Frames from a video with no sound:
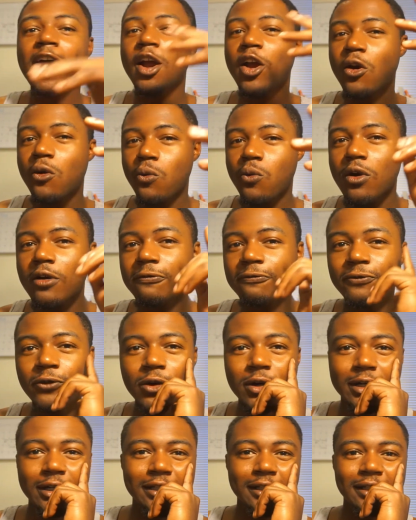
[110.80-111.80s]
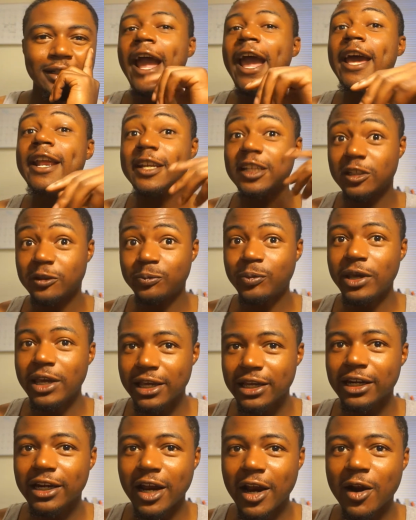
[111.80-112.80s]
I heard one voice and it's
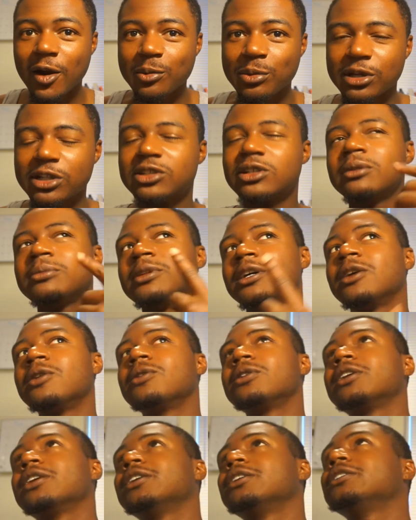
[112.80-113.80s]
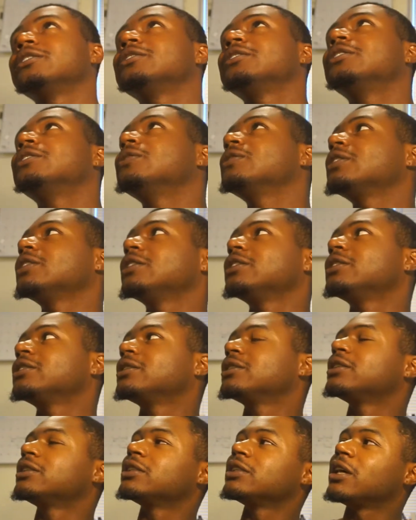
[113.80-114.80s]
speaking in Arabic. So I'm like, okay, okay.
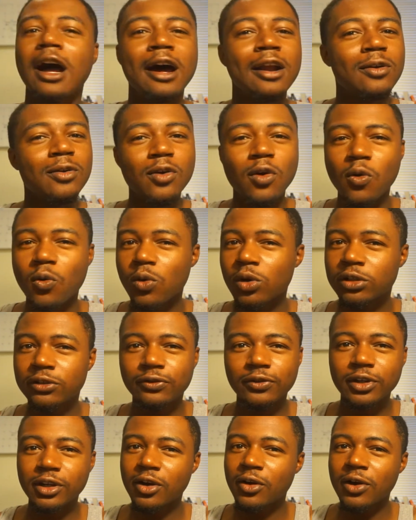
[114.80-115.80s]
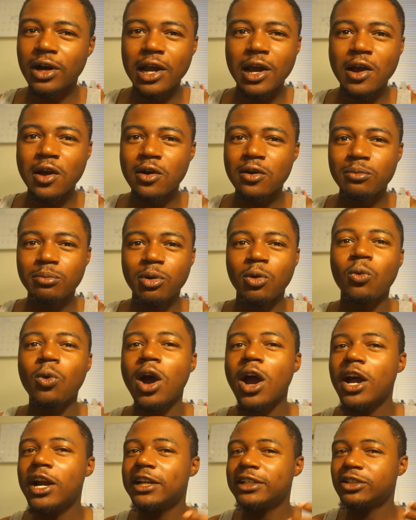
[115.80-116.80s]
I don't know what's finna go down, but
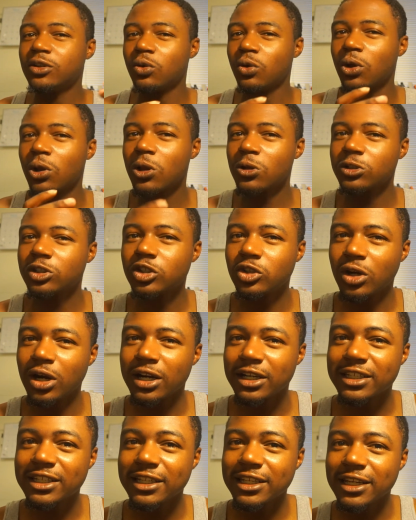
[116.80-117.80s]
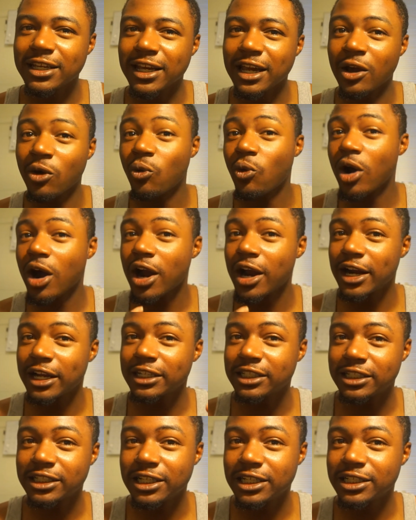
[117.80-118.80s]
why are they so close to our tent and why are
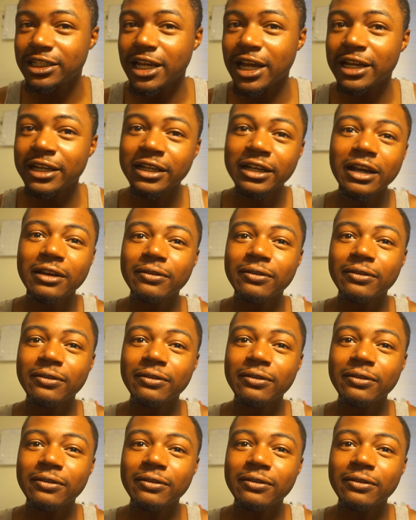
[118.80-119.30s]
they chit chatting and